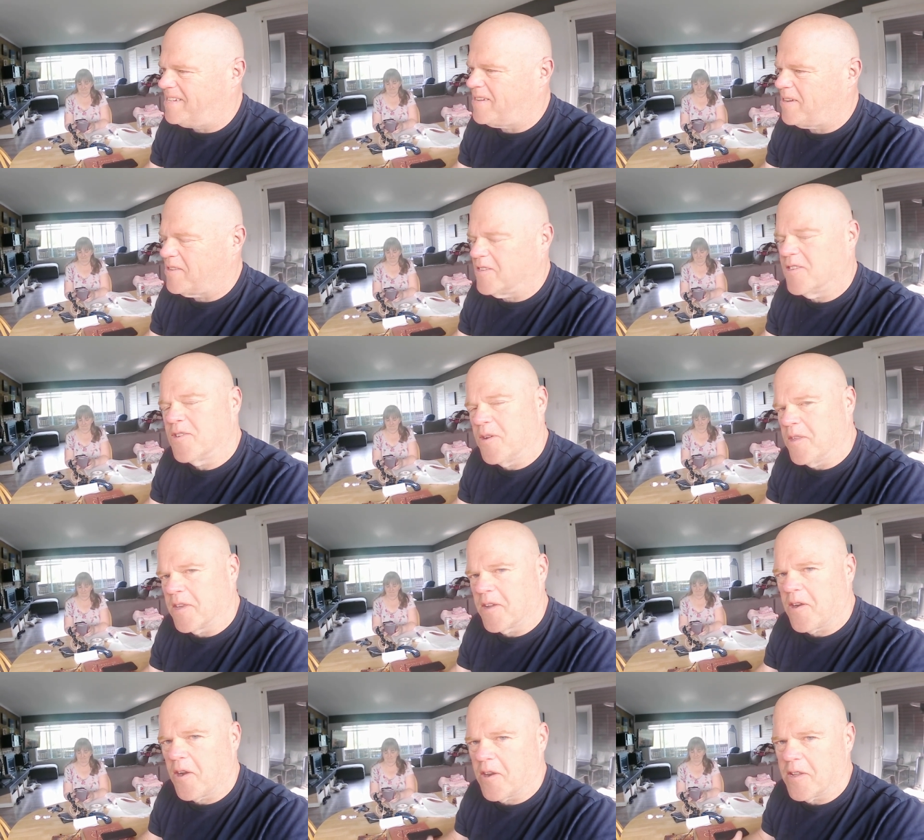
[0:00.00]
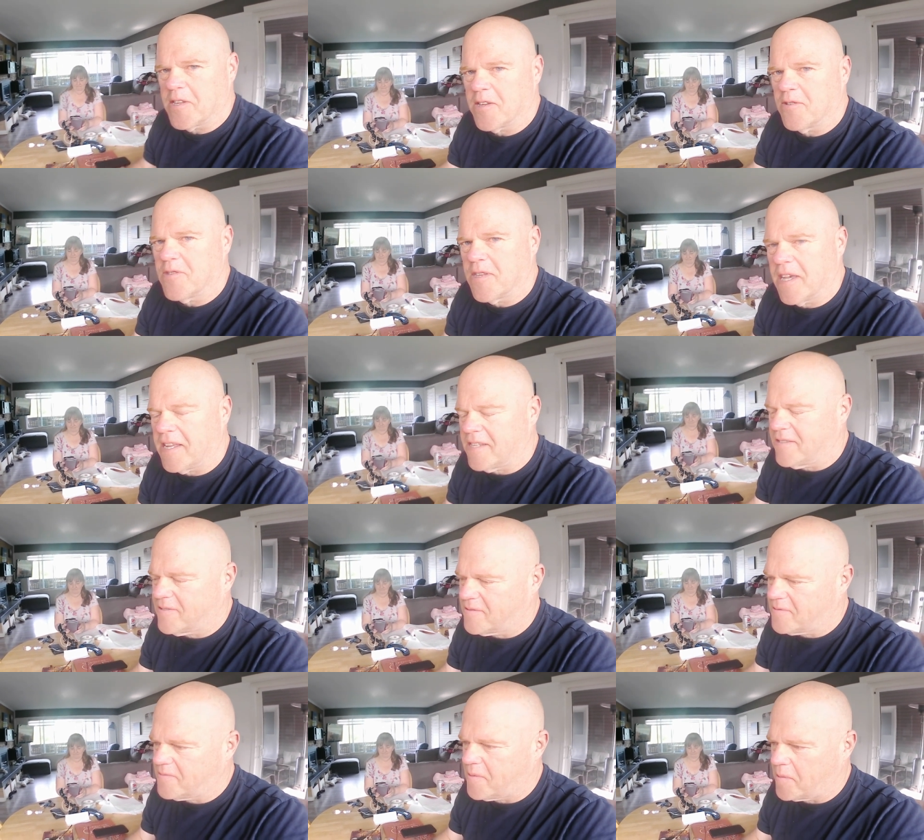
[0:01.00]
I'll show you the carnage outside
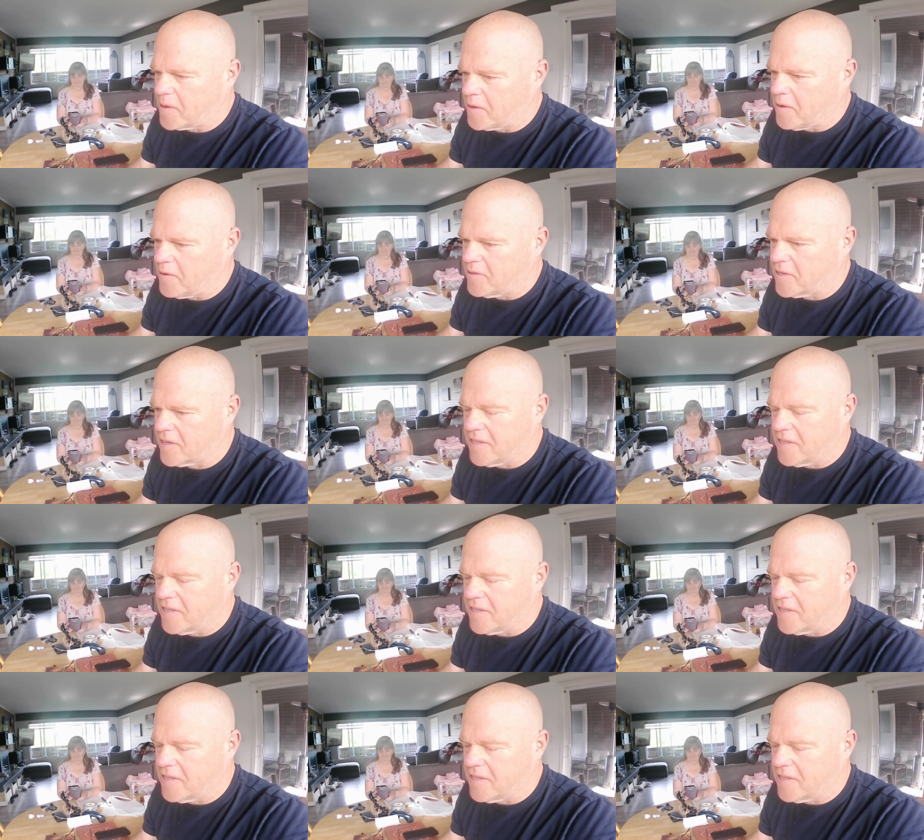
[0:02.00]
when we go outside,